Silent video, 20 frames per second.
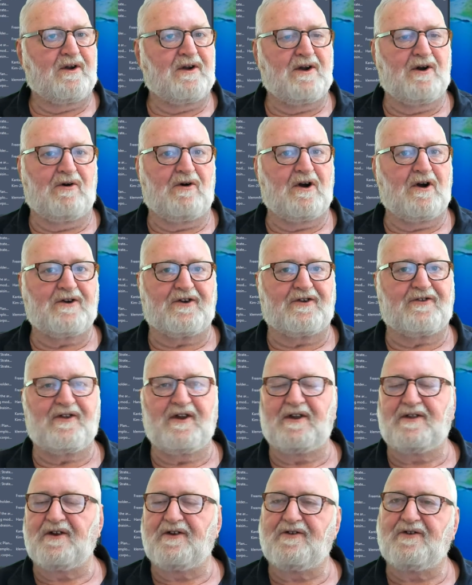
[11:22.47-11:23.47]
Now, I just
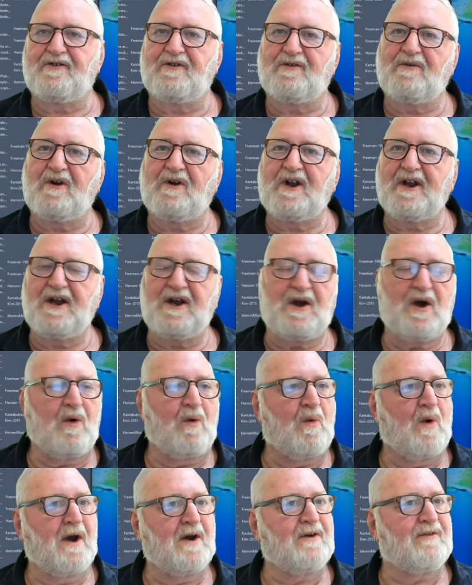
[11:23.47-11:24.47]
think this is a really
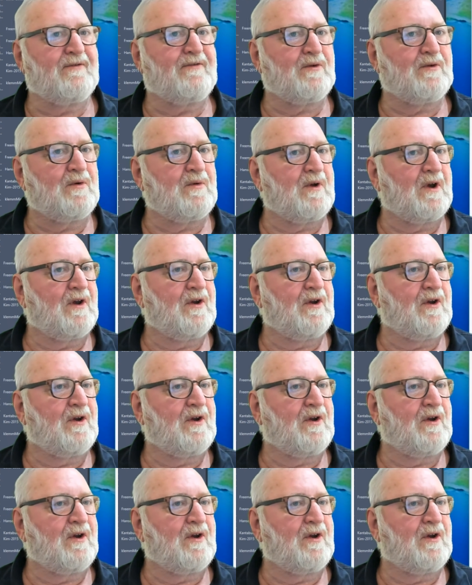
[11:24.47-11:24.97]
wonderful